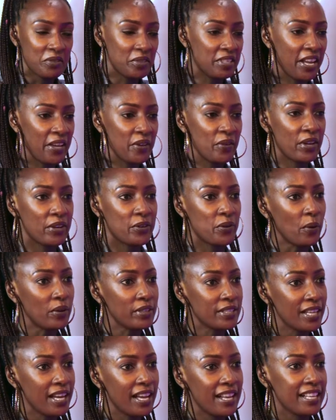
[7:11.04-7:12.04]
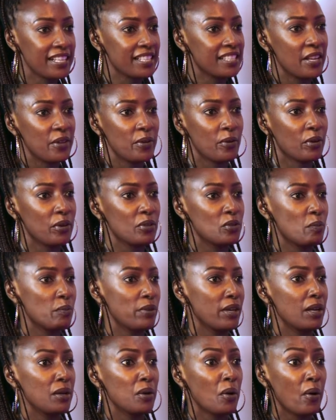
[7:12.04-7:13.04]
Today you're a doctor, next day you're going to
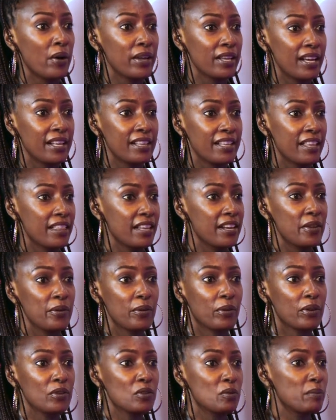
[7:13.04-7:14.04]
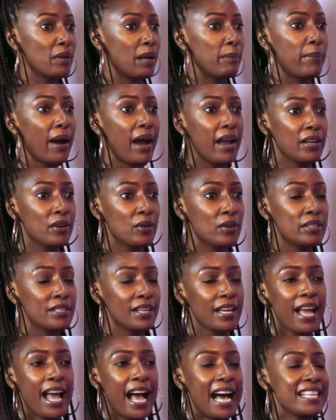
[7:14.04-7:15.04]
be a lawyer, the other day you're going to be a pilot,
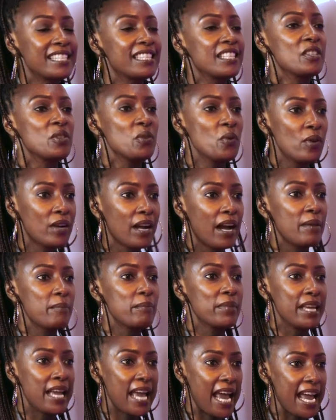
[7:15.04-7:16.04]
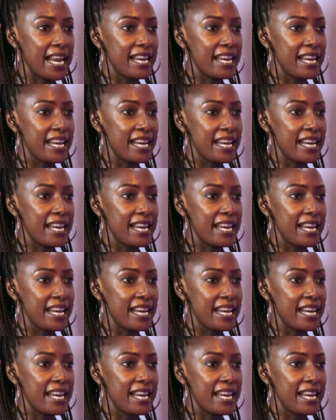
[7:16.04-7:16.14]
as in you can be anything.